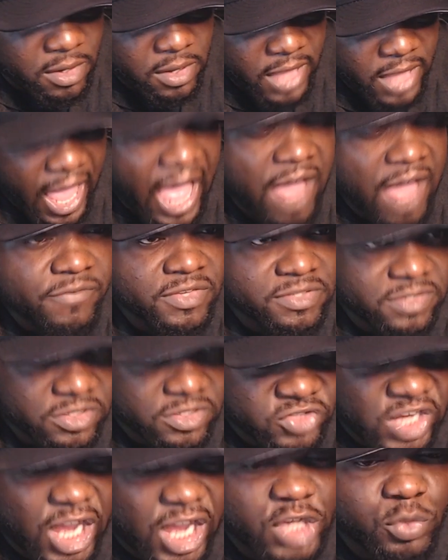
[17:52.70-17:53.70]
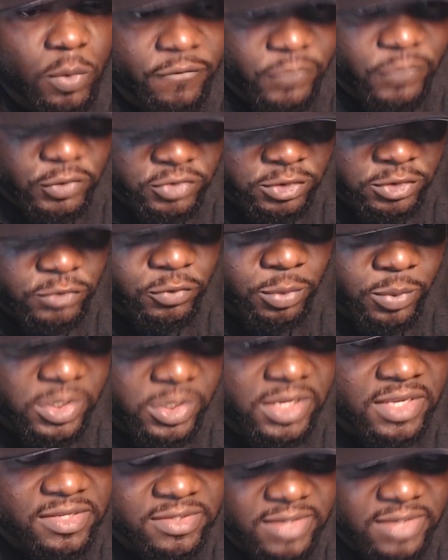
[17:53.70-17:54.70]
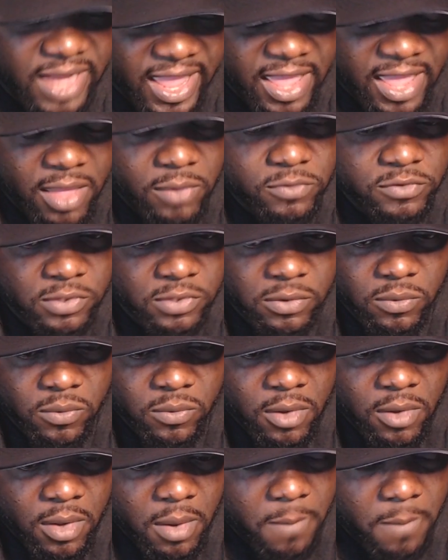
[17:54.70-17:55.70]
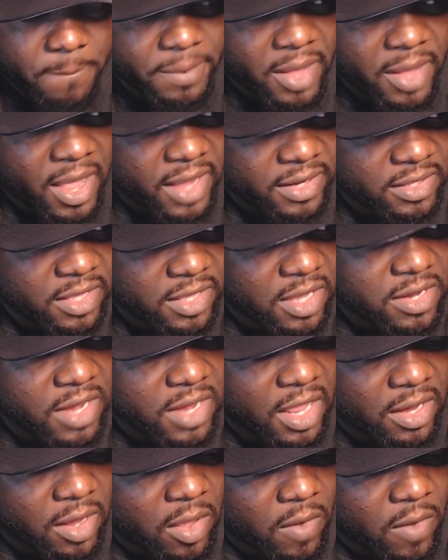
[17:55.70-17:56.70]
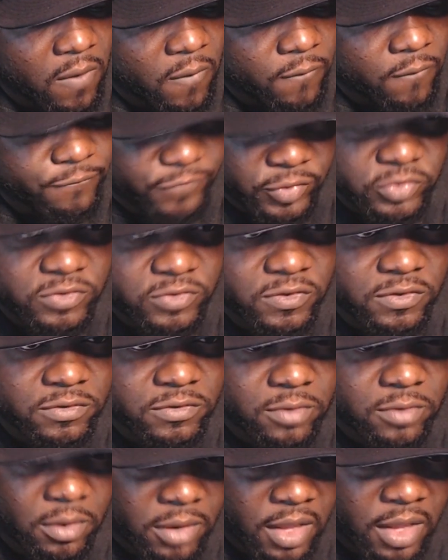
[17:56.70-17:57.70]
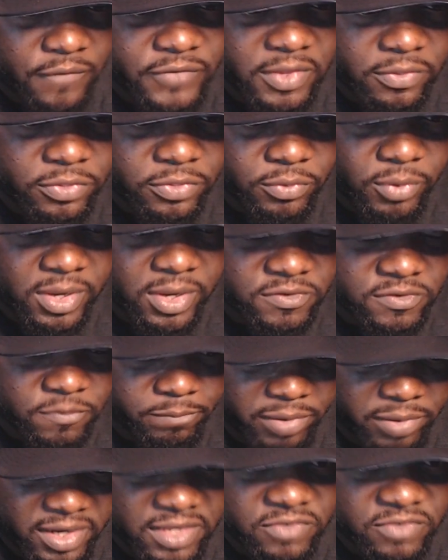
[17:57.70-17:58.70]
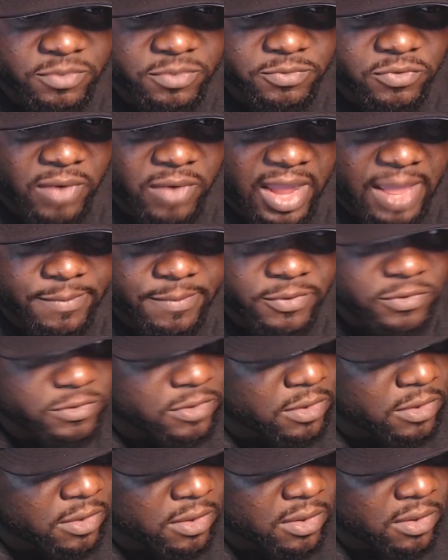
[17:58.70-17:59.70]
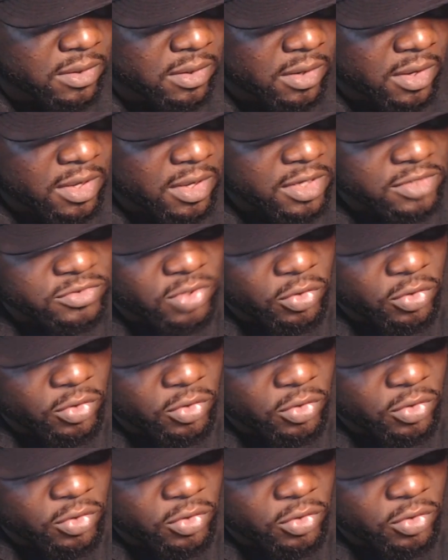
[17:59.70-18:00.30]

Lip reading: obviously Joshua versus Ruiz now too, but Canelo versus Golovkin 3 to bring in subscribers. So